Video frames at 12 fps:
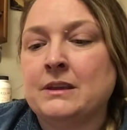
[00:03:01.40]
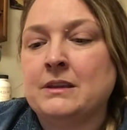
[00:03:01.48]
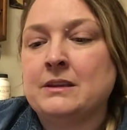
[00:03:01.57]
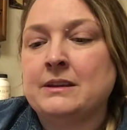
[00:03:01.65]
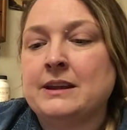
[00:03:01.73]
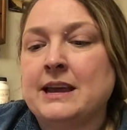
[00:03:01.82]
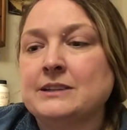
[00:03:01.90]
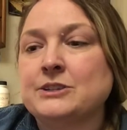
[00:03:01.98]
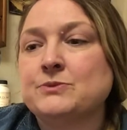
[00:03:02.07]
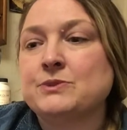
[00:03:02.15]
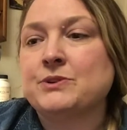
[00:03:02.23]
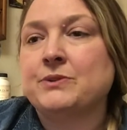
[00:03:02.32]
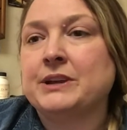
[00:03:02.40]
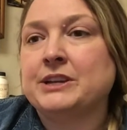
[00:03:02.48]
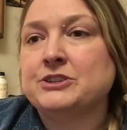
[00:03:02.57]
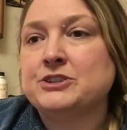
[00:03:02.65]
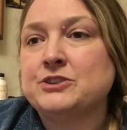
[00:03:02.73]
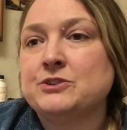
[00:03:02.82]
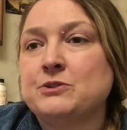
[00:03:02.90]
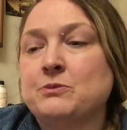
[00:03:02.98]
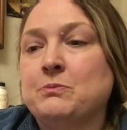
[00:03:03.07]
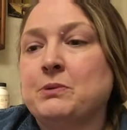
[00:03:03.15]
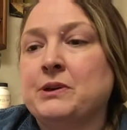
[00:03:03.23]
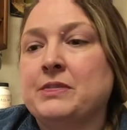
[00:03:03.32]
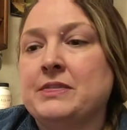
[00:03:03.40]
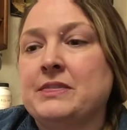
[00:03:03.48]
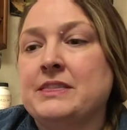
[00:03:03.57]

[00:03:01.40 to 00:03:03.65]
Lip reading: Next, we're going to put